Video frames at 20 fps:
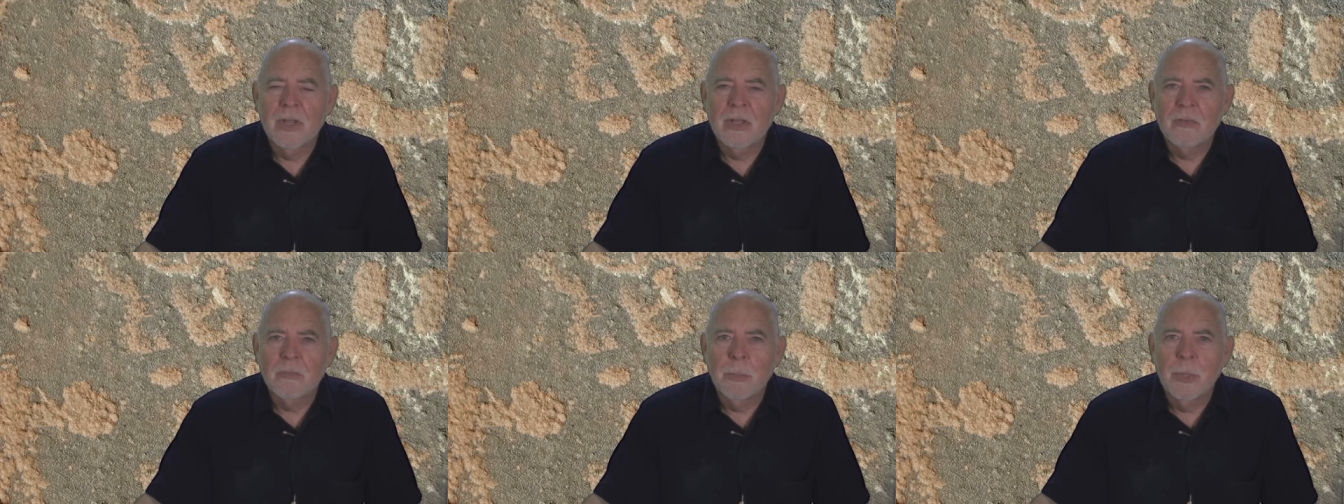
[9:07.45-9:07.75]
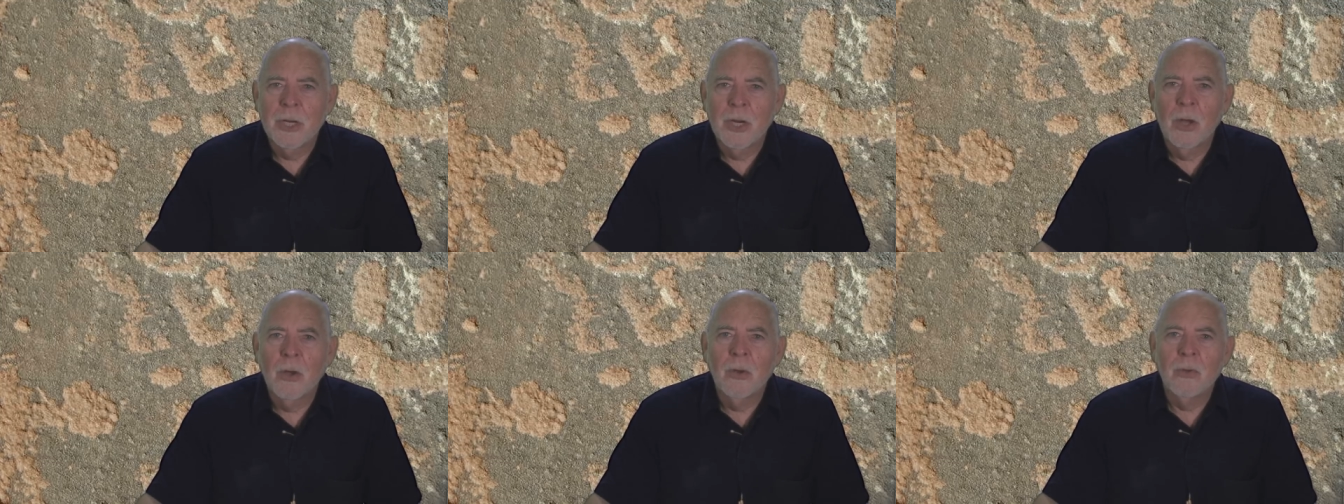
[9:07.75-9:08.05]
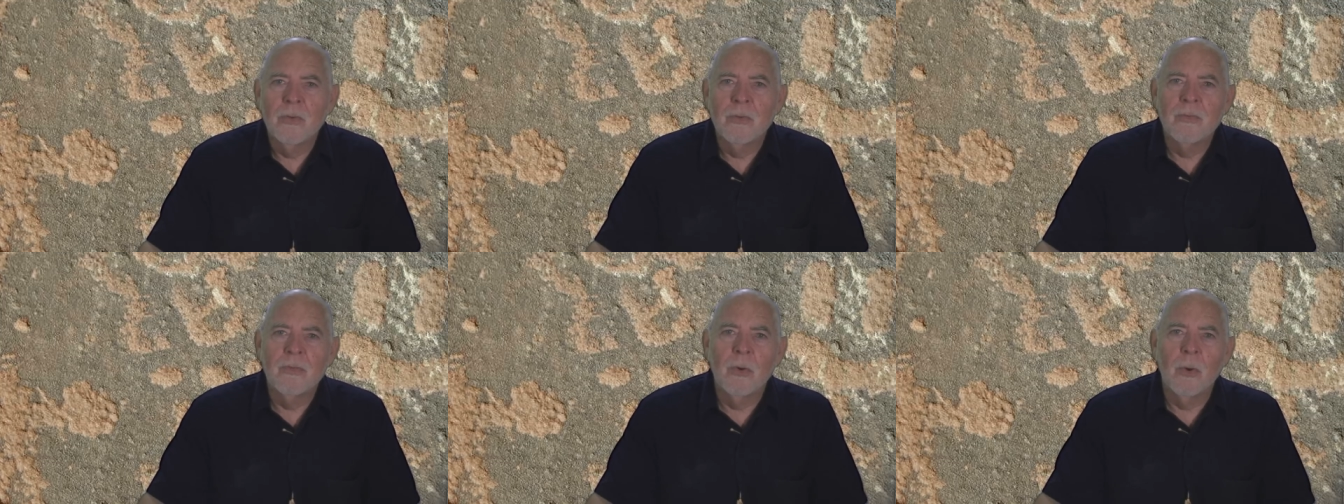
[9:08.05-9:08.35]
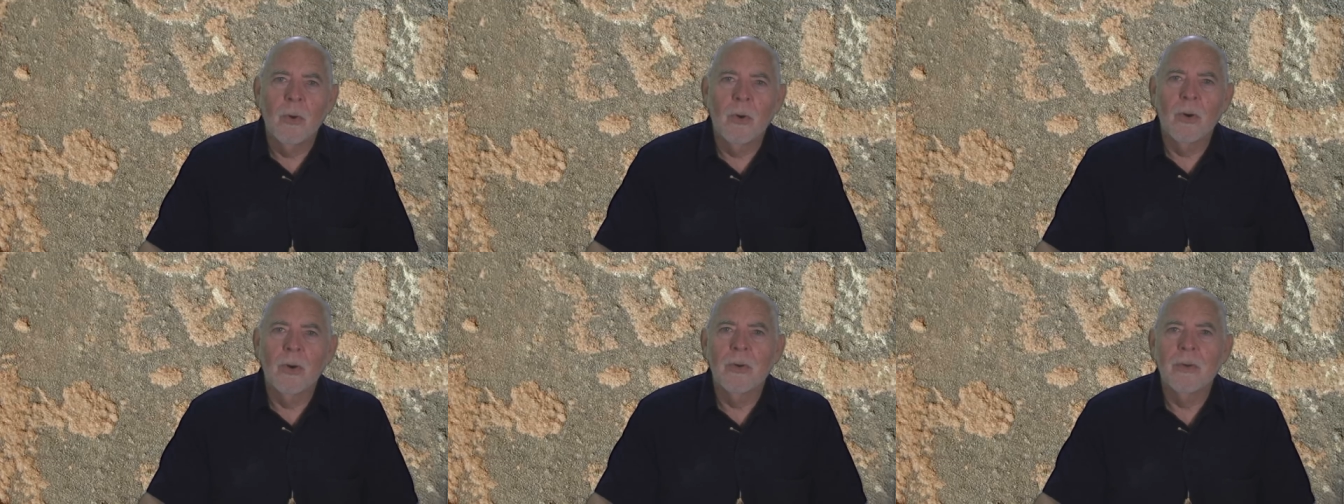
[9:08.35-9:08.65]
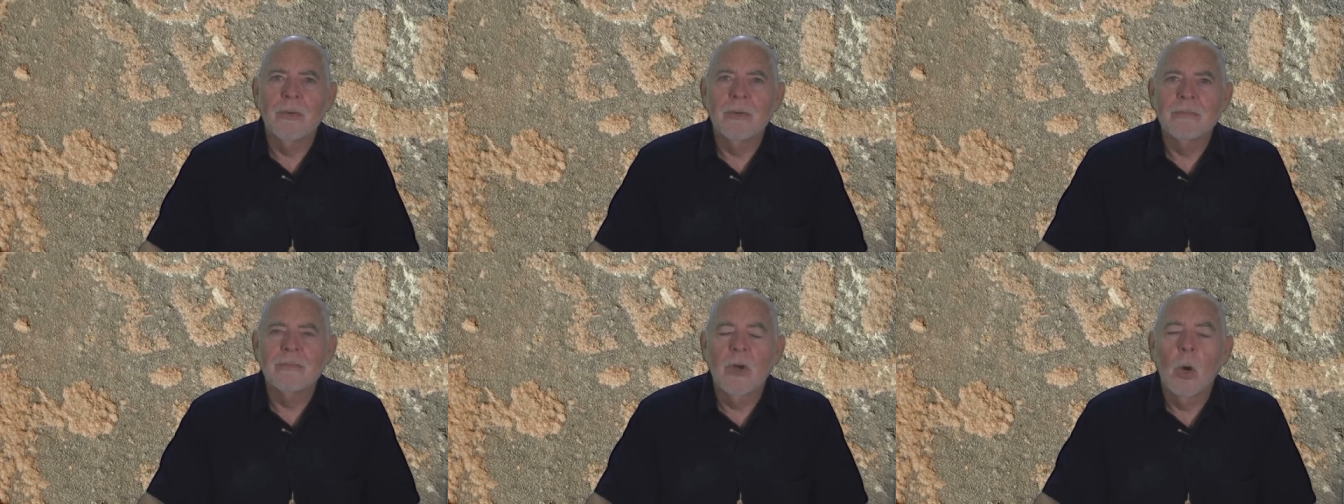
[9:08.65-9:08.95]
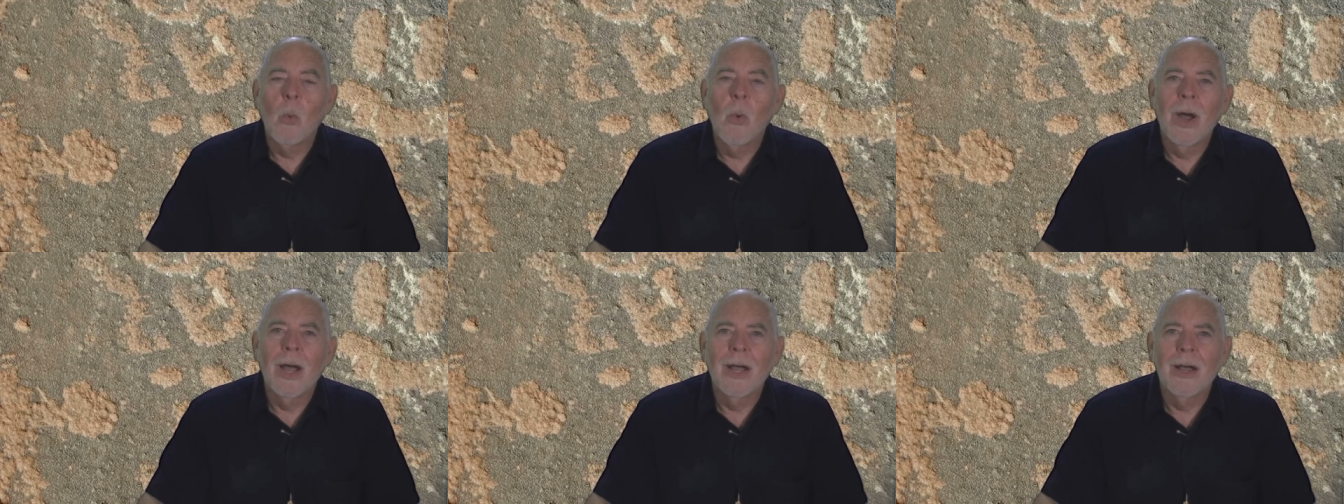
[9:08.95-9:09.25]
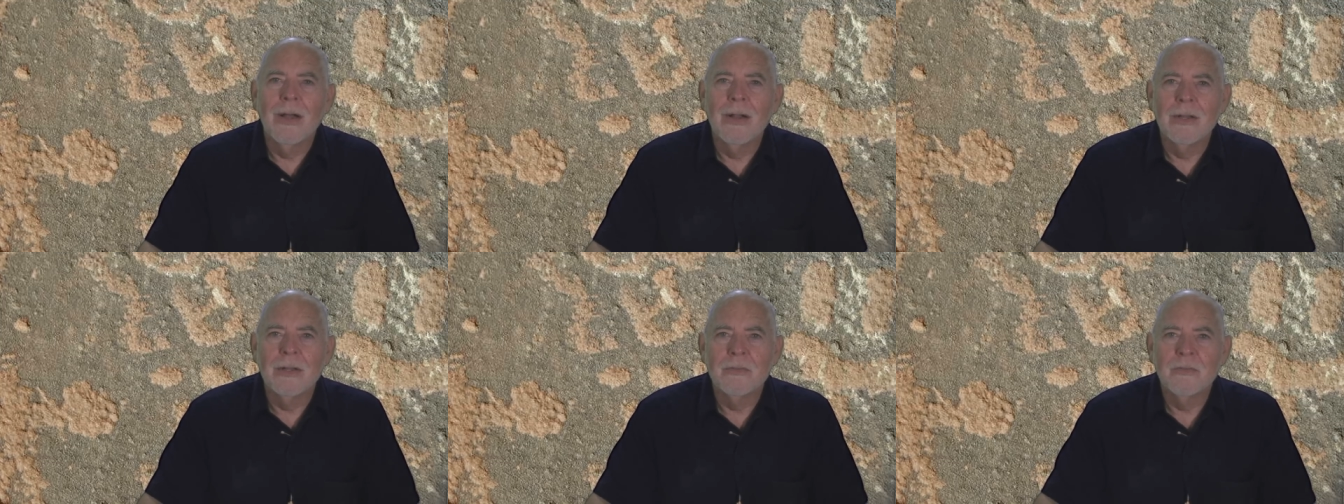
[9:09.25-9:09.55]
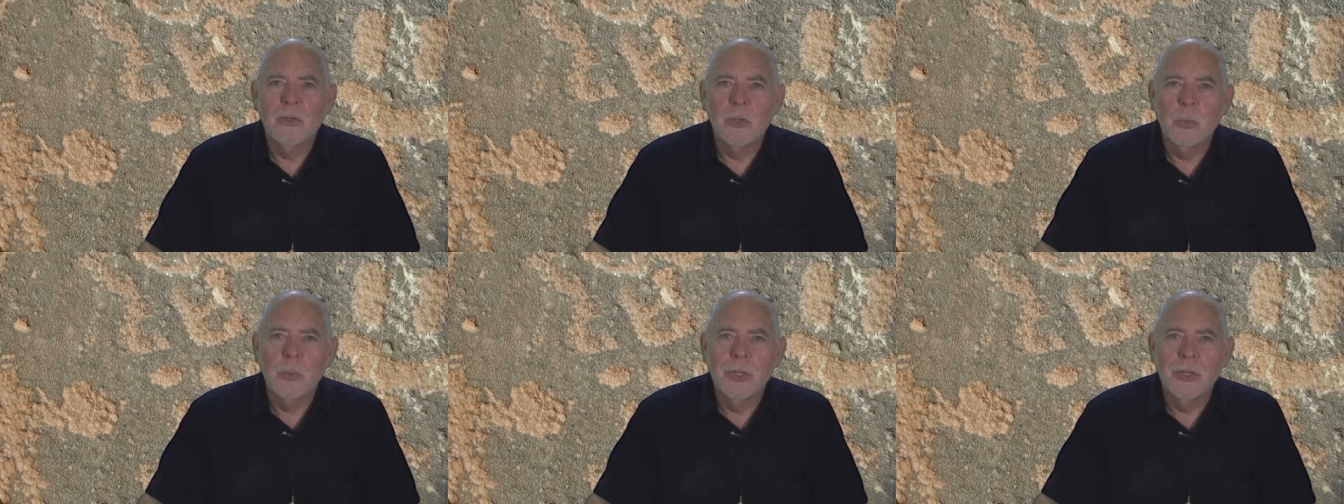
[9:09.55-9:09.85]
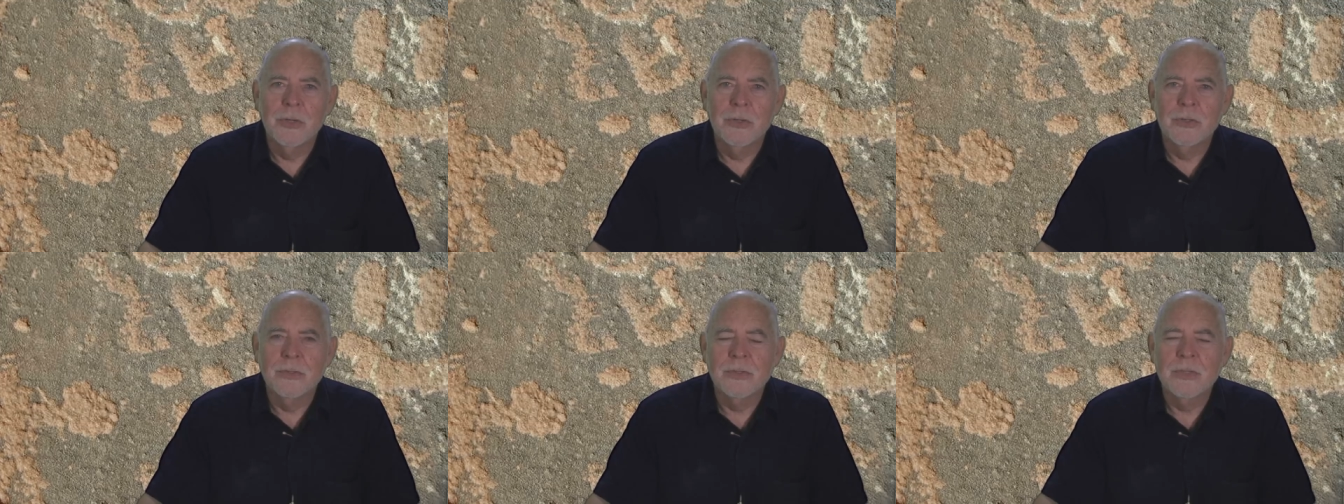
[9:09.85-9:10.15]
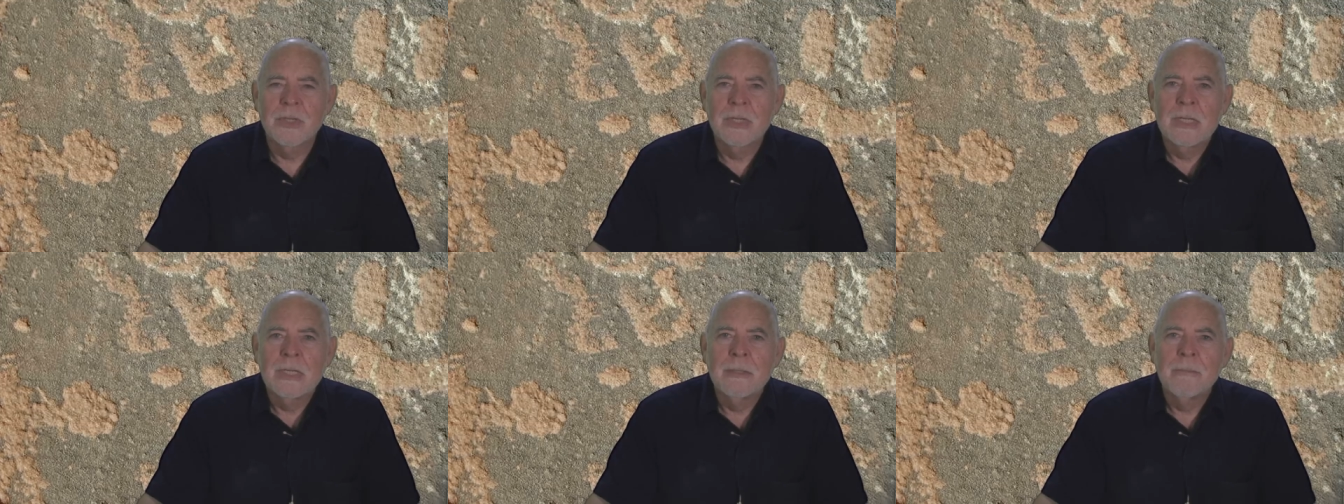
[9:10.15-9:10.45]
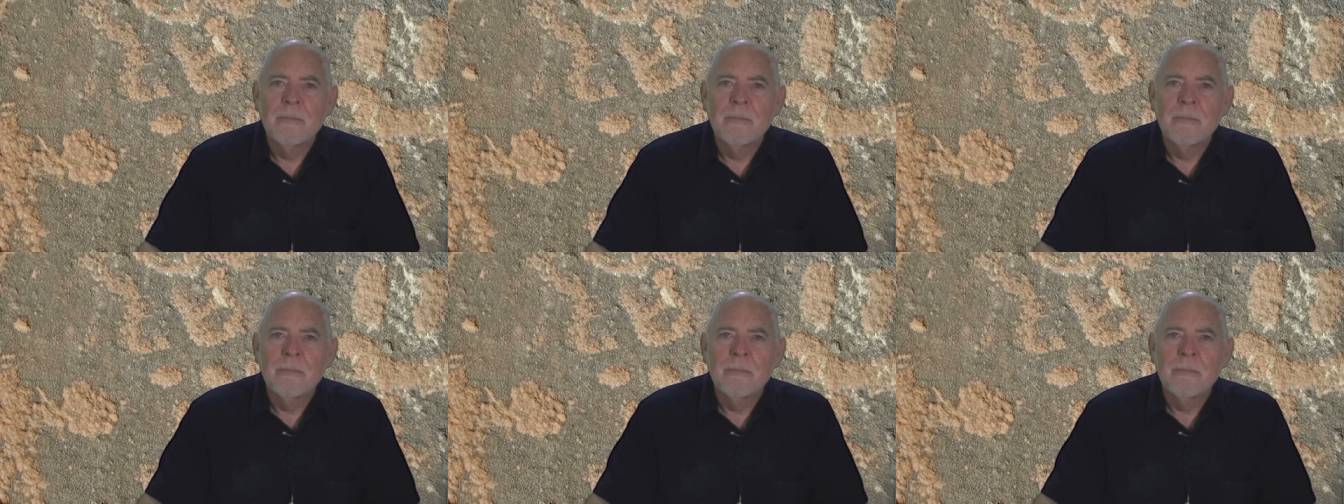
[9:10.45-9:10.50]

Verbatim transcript: they've been on for a while, a few years.